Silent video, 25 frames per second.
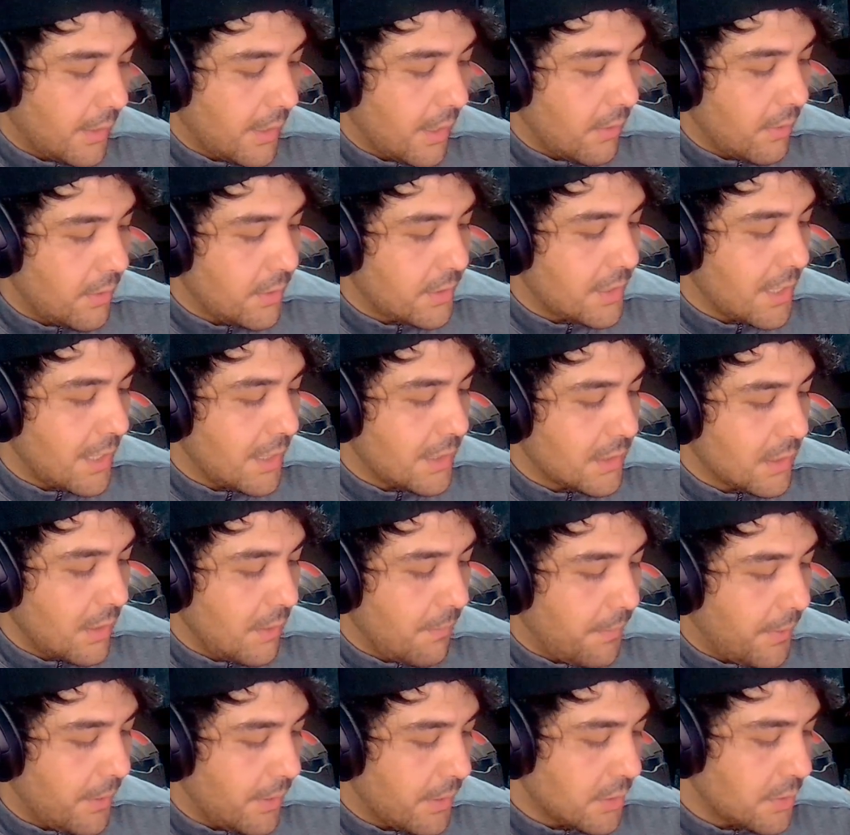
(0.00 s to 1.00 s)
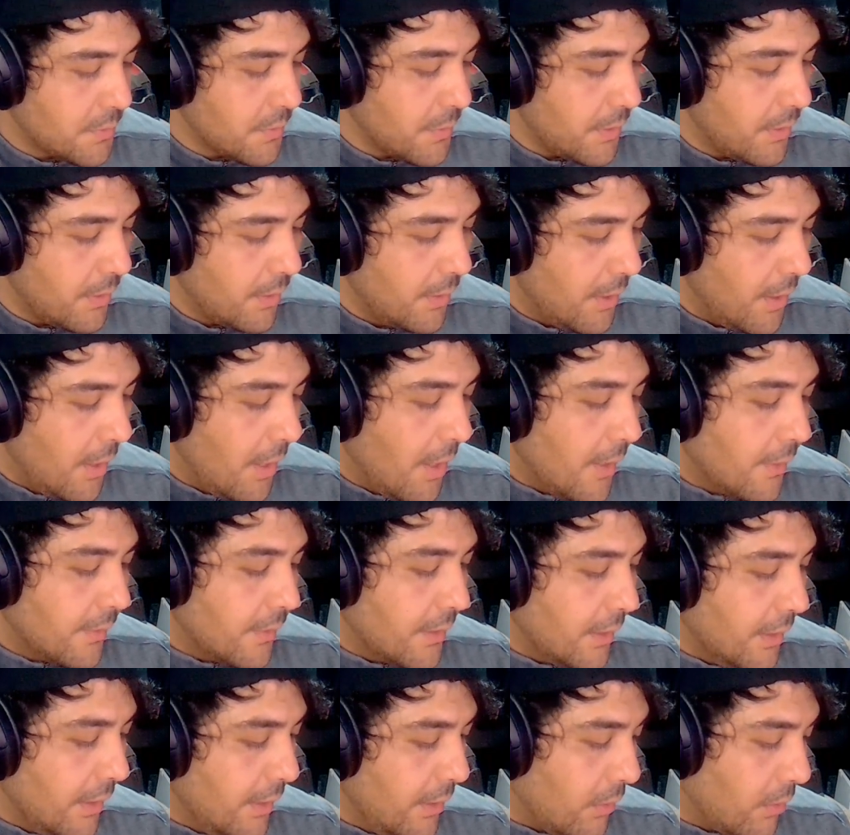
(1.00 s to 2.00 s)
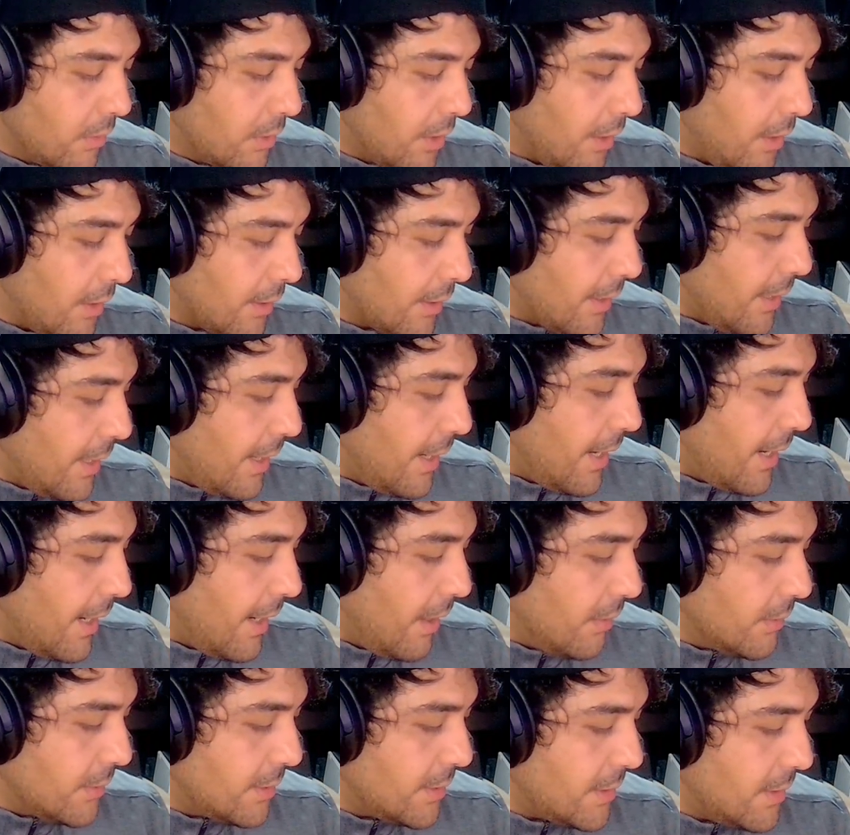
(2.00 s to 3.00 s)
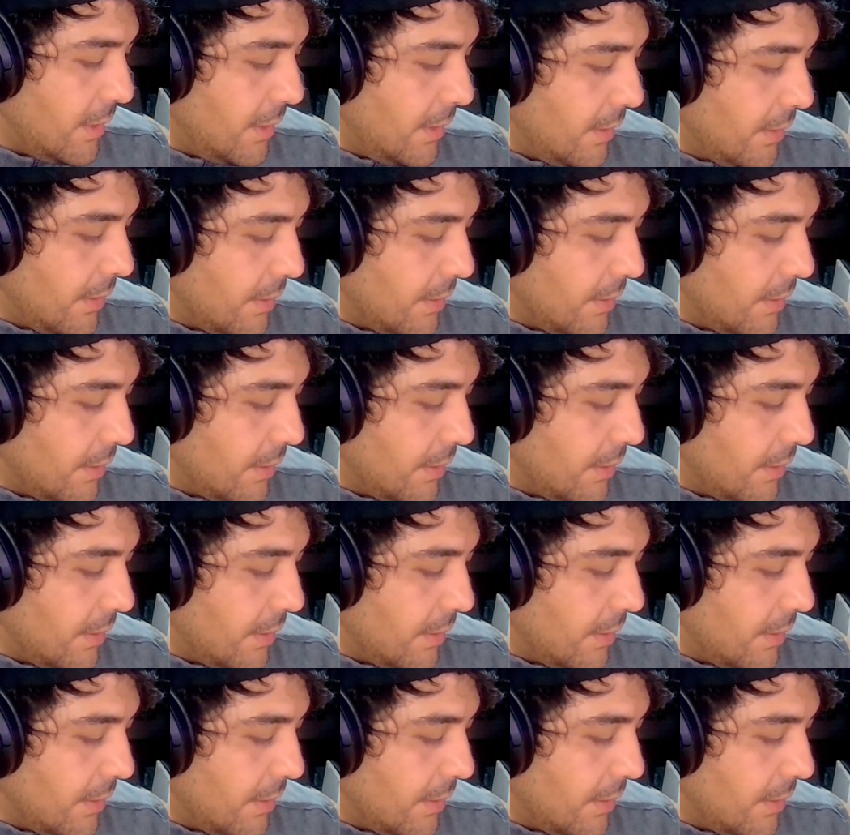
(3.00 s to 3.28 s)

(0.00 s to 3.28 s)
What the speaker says: carriage as a punishment. The little cock now seated